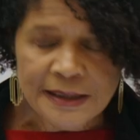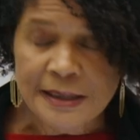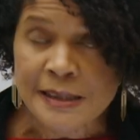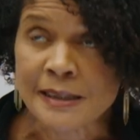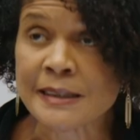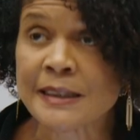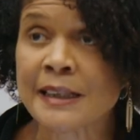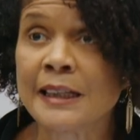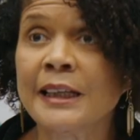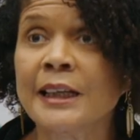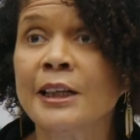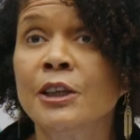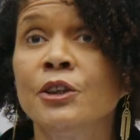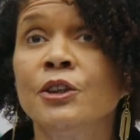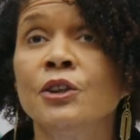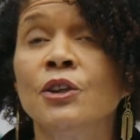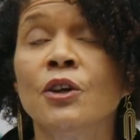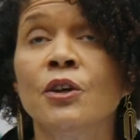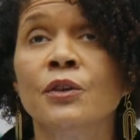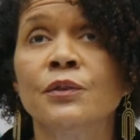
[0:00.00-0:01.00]
has clearly
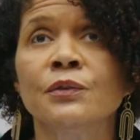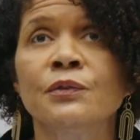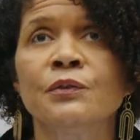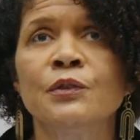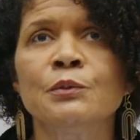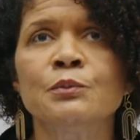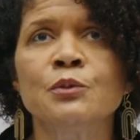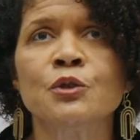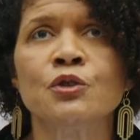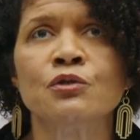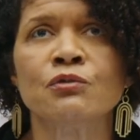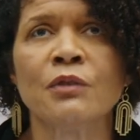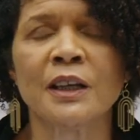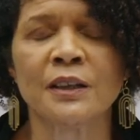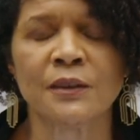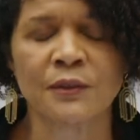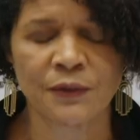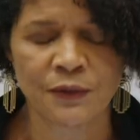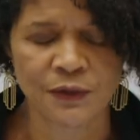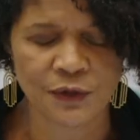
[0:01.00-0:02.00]
gone from
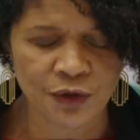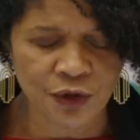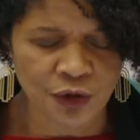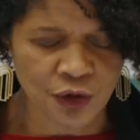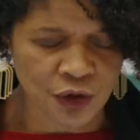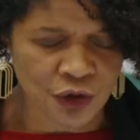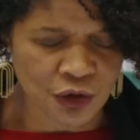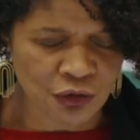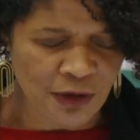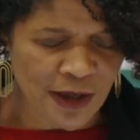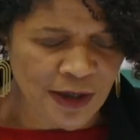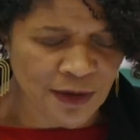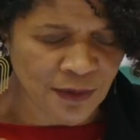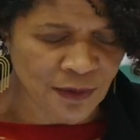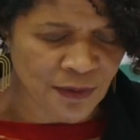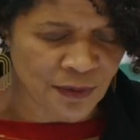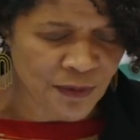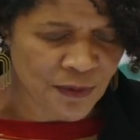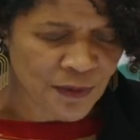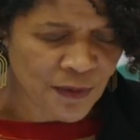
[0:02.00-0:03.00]
strength to
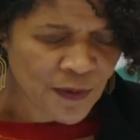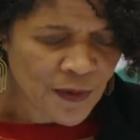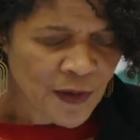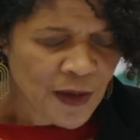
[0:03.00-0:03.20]
strength.